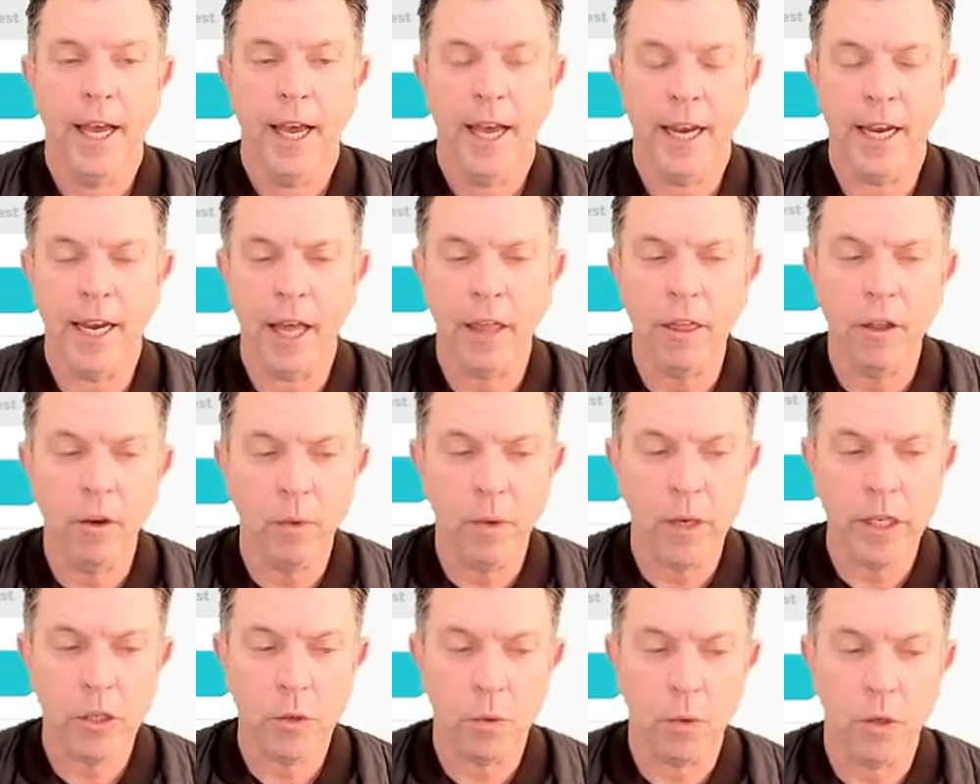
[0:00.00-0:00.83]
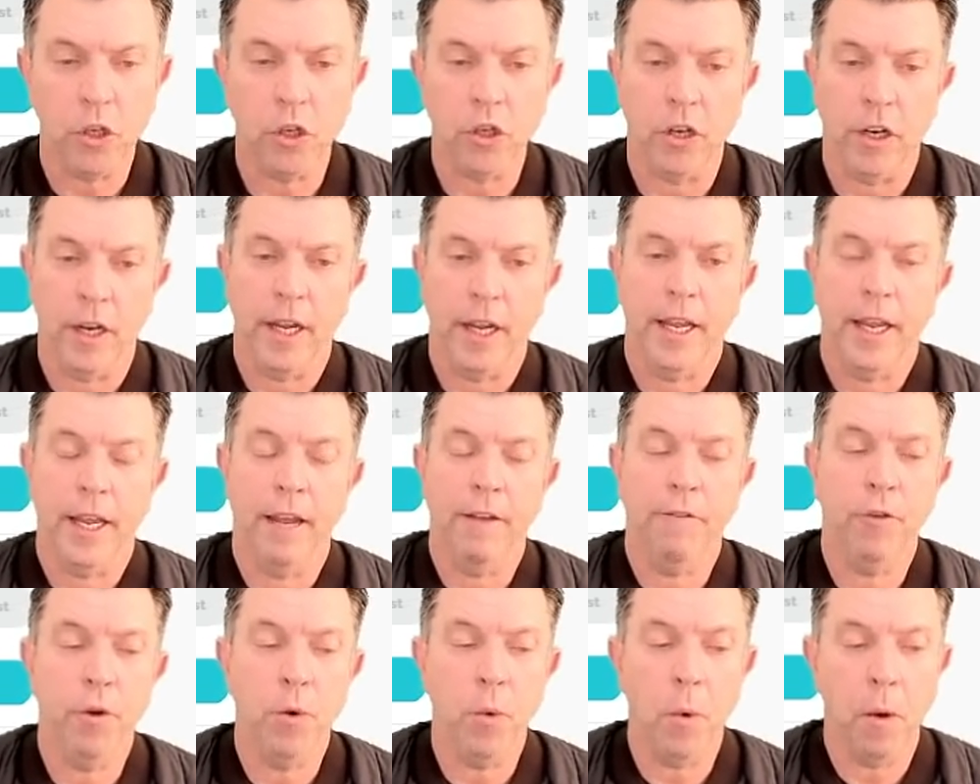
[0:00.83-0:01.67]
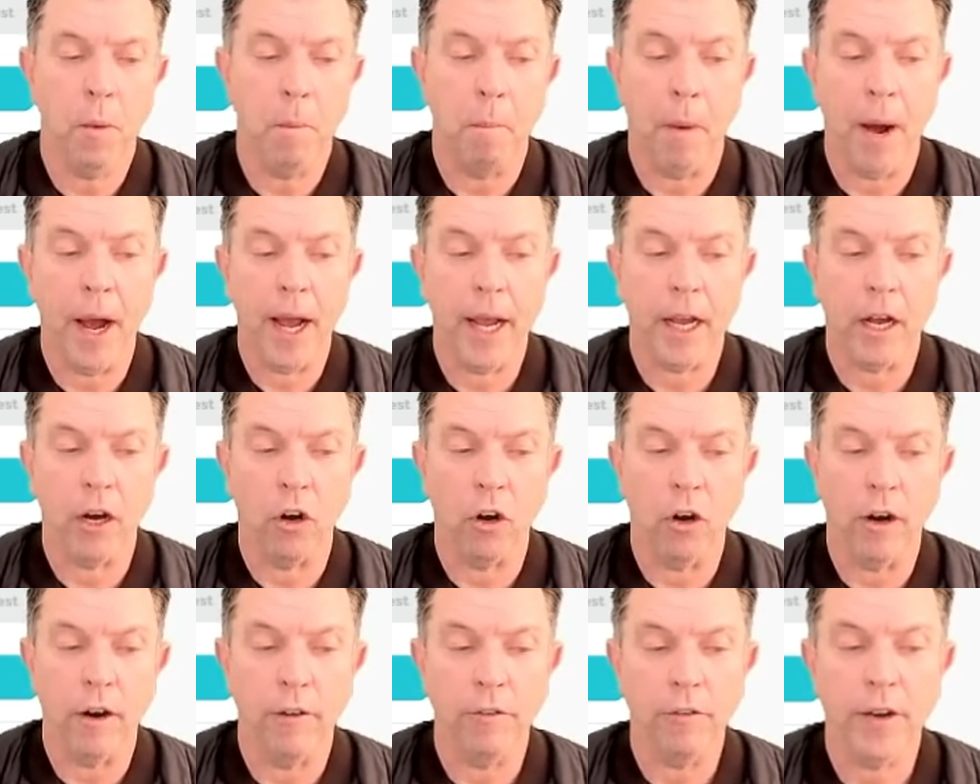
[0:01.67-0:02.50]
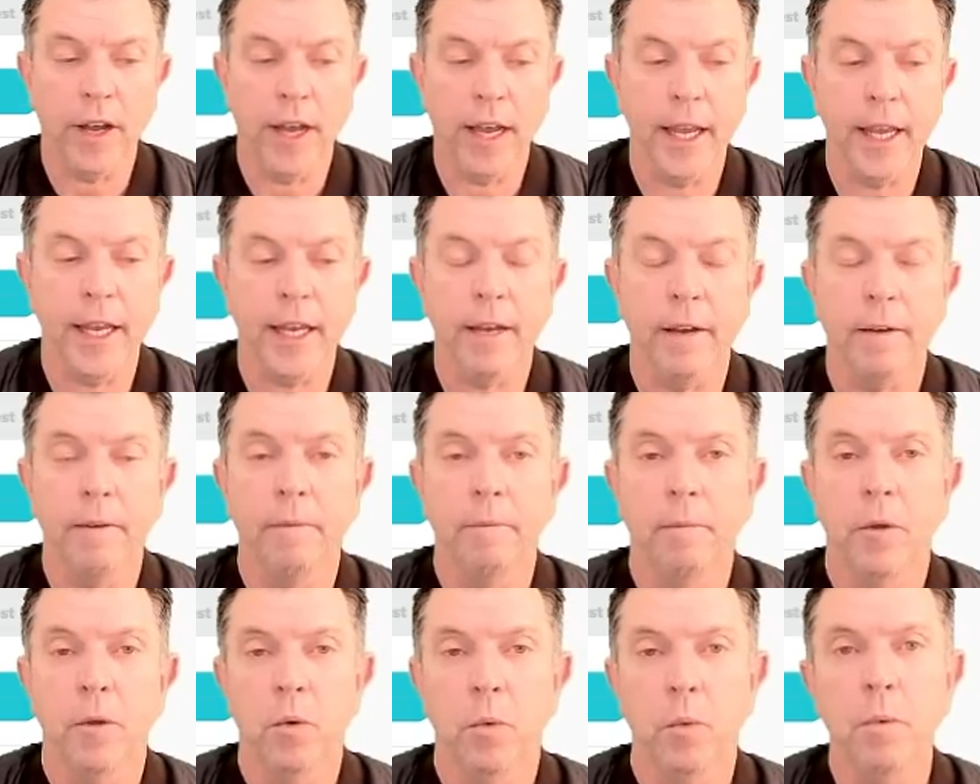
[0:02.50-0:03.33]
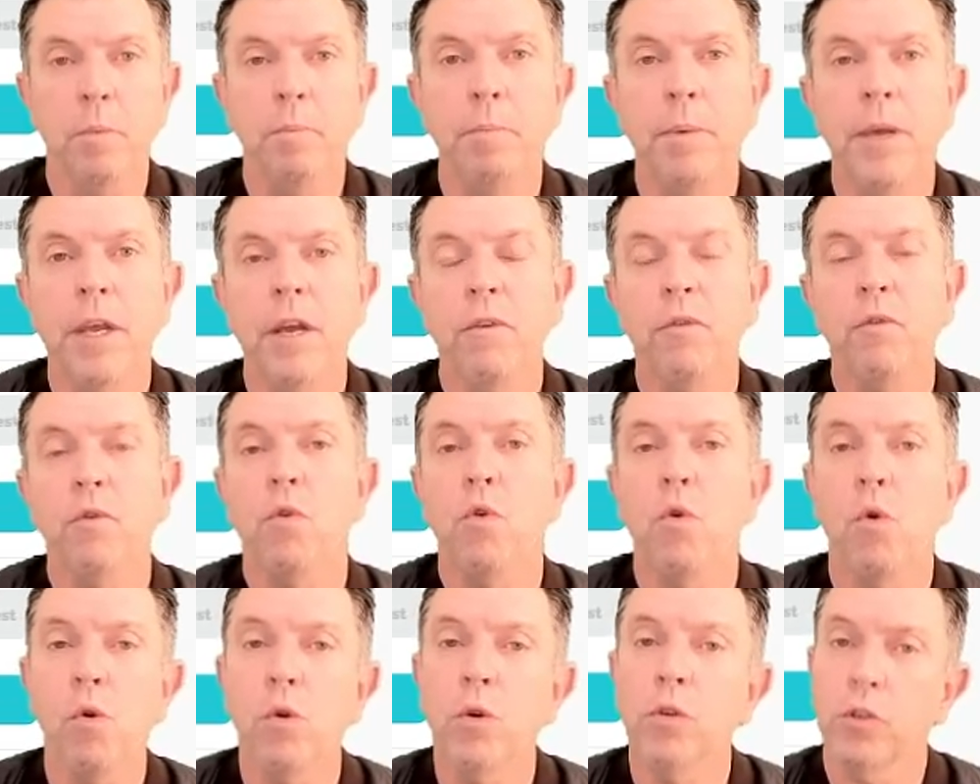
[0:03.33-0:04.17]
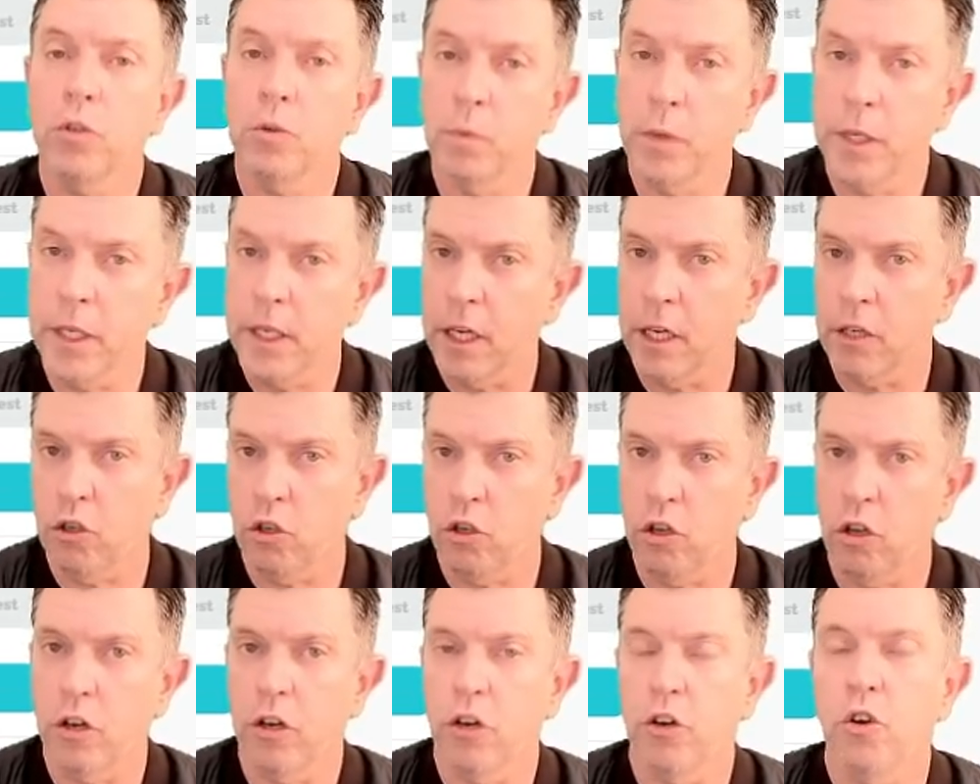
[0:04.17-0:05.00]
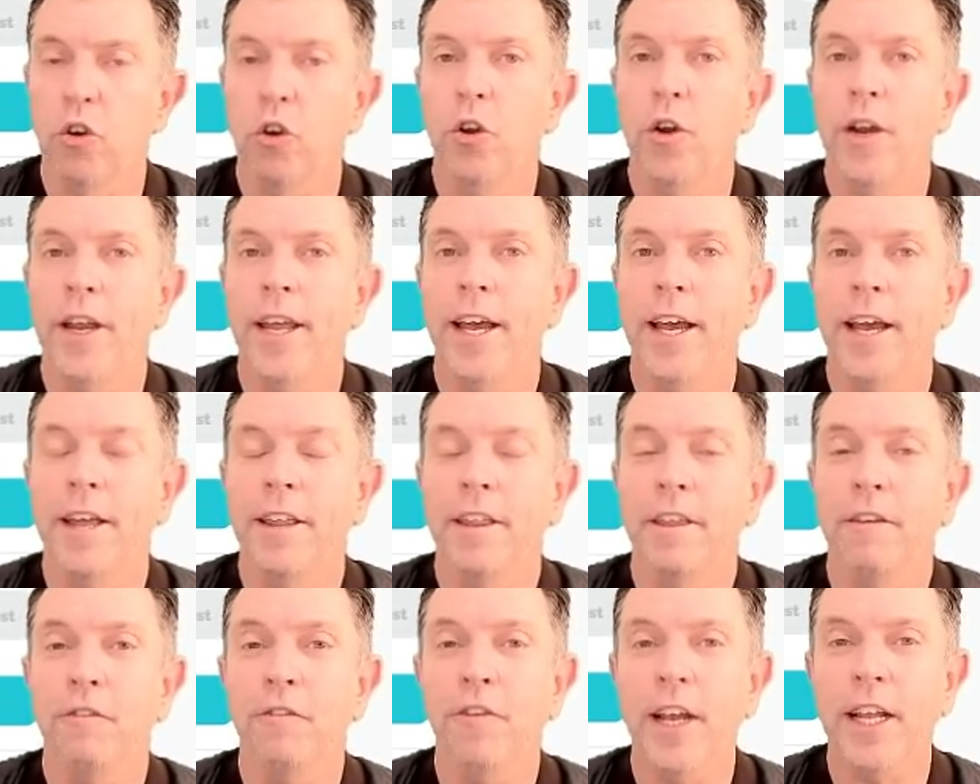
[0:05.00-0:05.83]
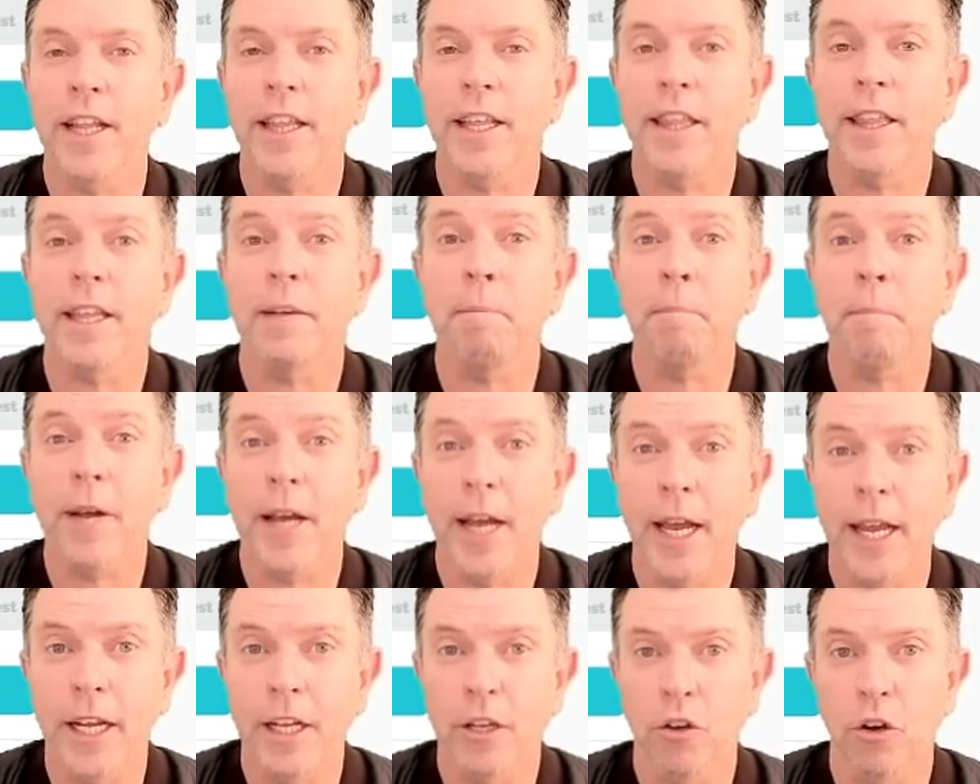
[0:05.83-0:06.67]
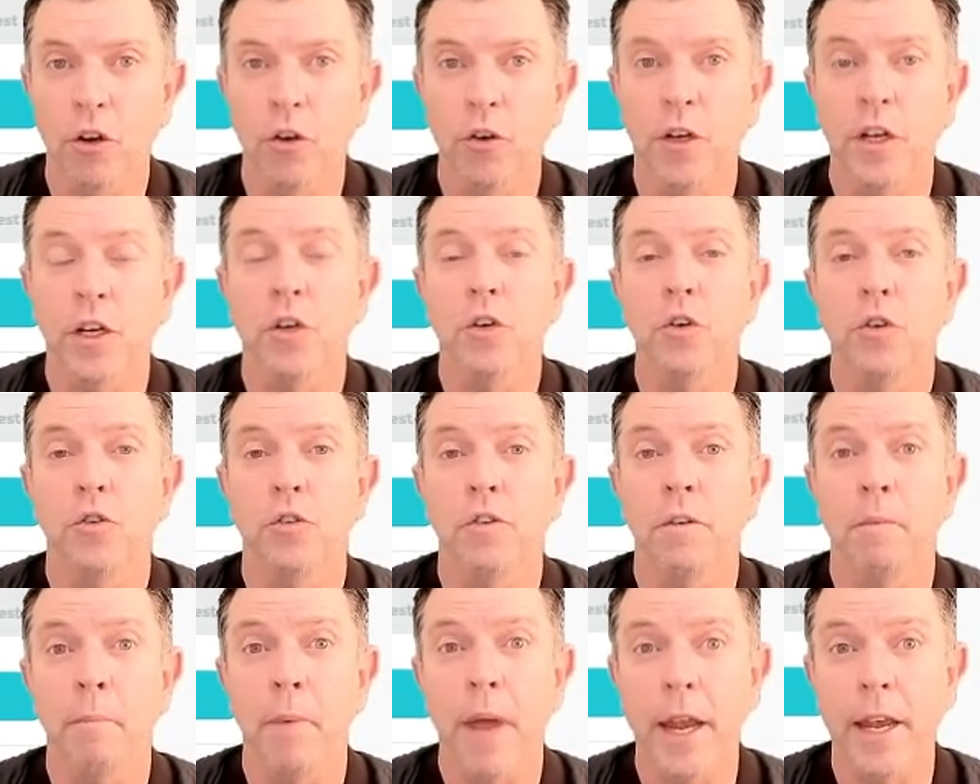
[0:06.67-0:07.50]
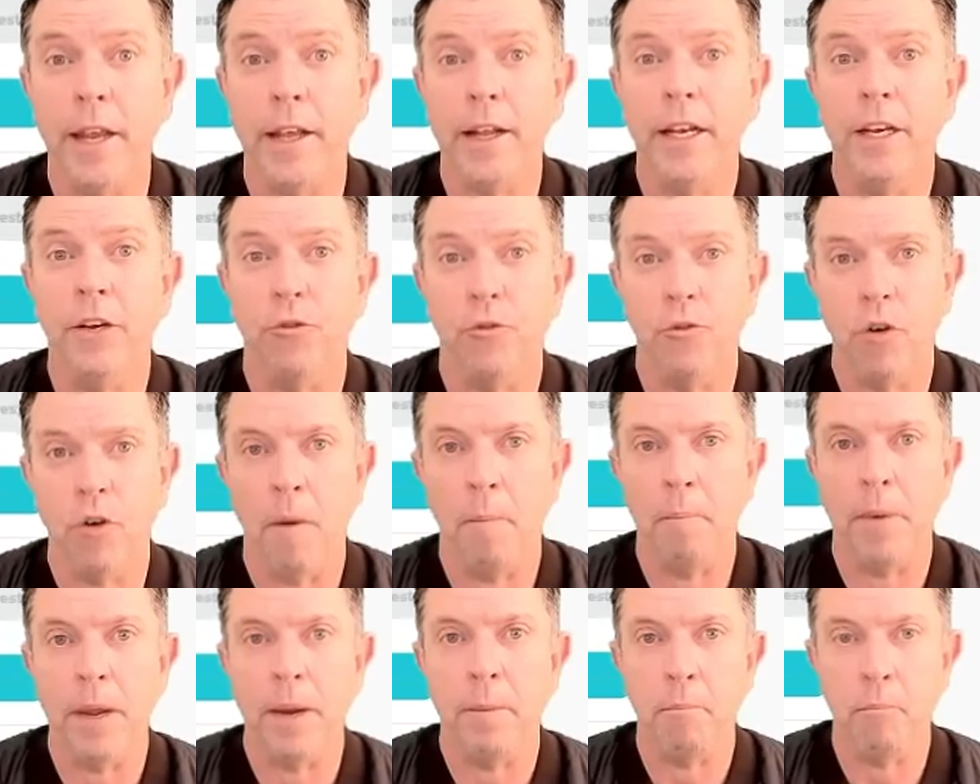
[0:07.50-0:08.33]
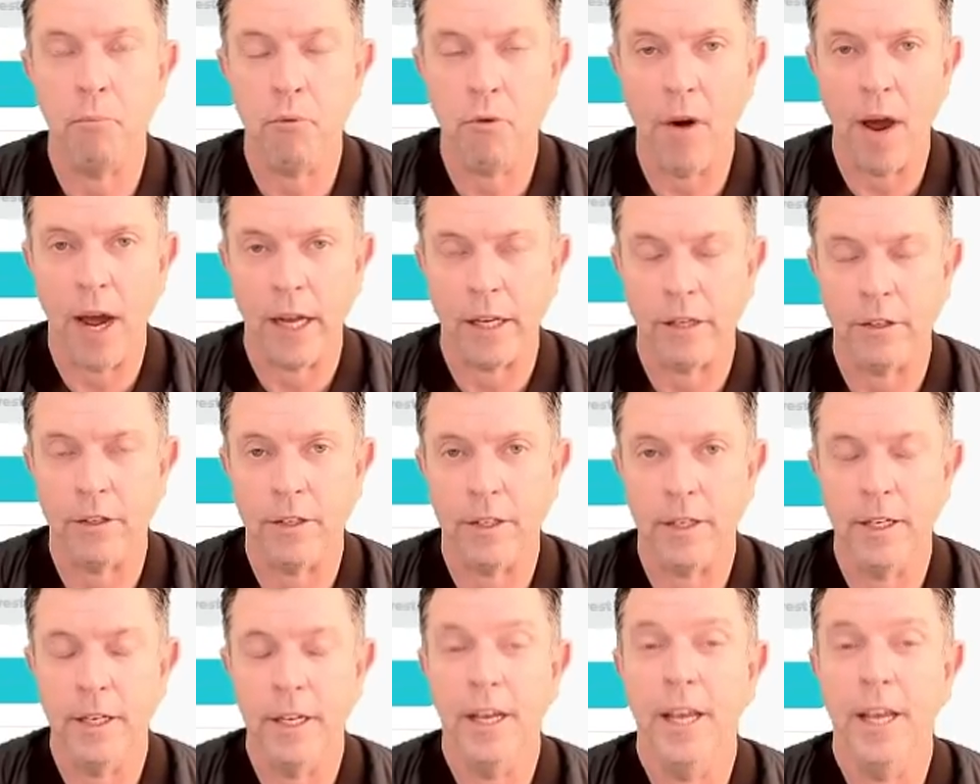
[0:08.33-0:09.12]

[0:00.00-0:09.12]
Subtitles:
Another risk, which if you were buying a lot of Cake, would be, of course, we touched on it earlier, the fact that the Cake token could dramatically drop in price,